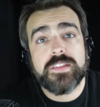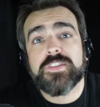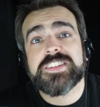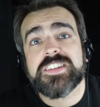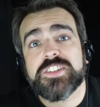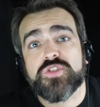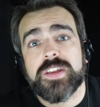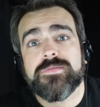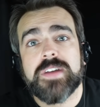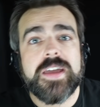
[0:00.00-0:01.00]
the rest is history,
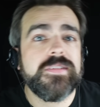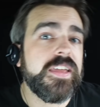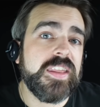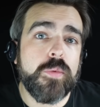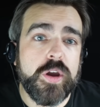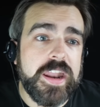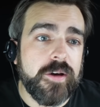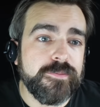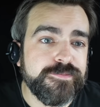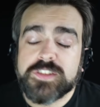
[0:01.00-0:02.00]
right? Ended up working
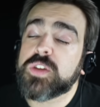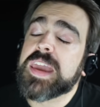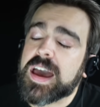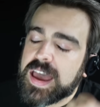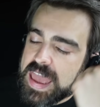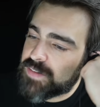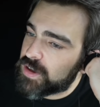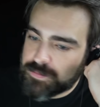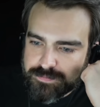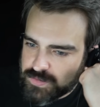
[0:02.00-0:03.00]
out. So yeah, I have
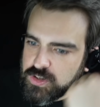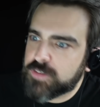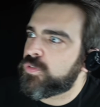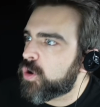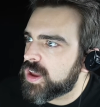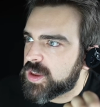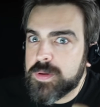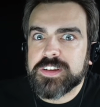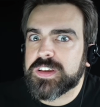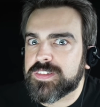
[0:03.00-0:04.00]
a Cert 4 in
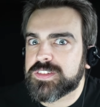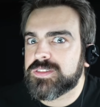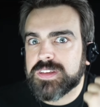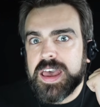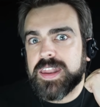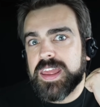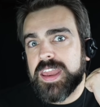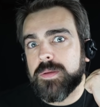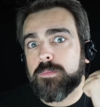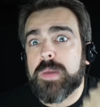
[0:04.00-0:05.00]
community services and
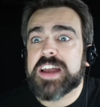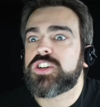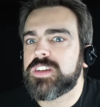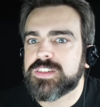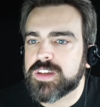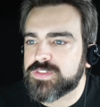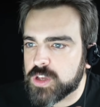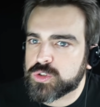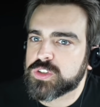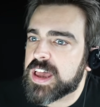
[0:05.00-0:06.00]
a bachelor's of
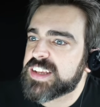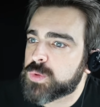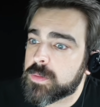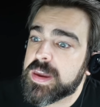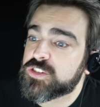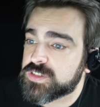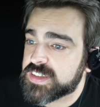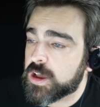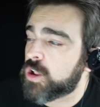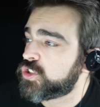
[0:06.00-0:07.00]
social science with a major in
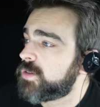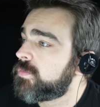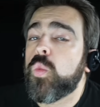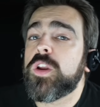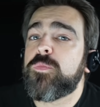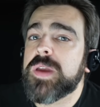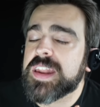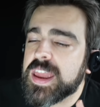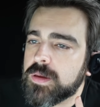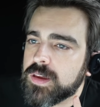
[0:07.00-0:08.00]
psychology. Would have been
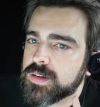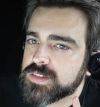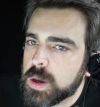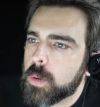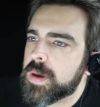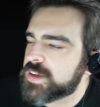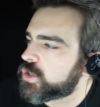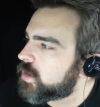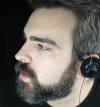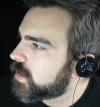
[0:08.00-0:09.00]
a double
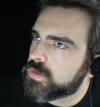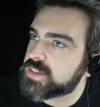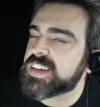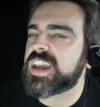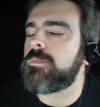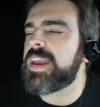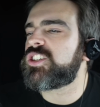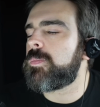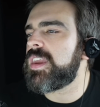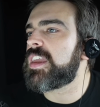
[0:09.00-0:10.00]
major, the second
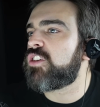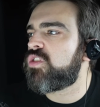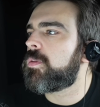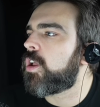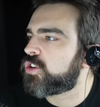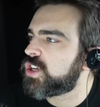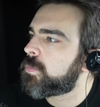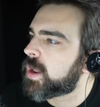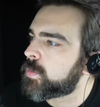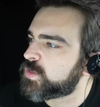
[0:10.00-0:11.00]
major being in criminology,
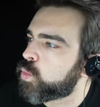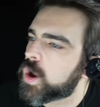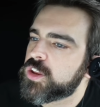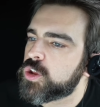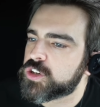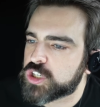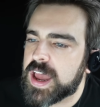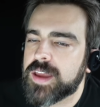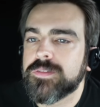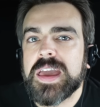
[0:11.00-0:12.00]
but I was 1 unit
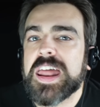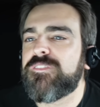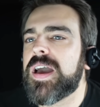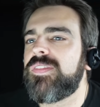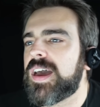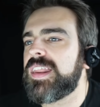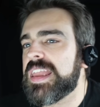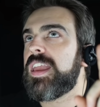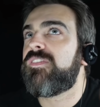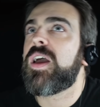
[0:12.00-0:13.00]
shy. And I found that
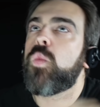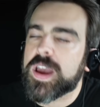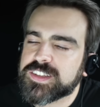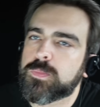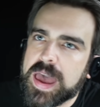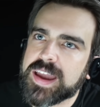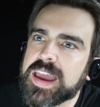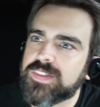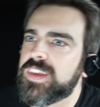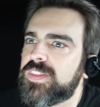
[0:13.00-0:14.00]
if I went back
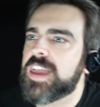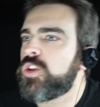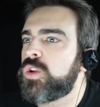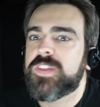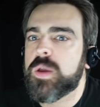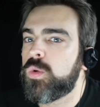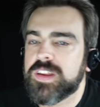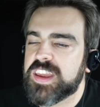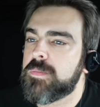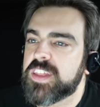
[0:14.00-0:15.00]
and did that unit, they
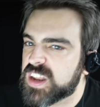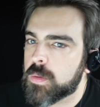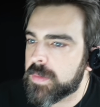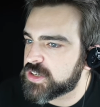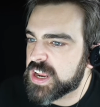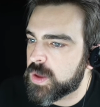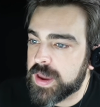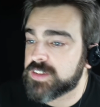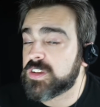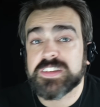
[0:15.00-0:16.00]
wouldn't give me the double major
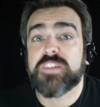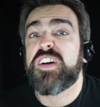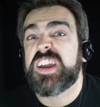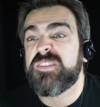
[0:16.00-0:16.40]
anyway. So I was like, fuck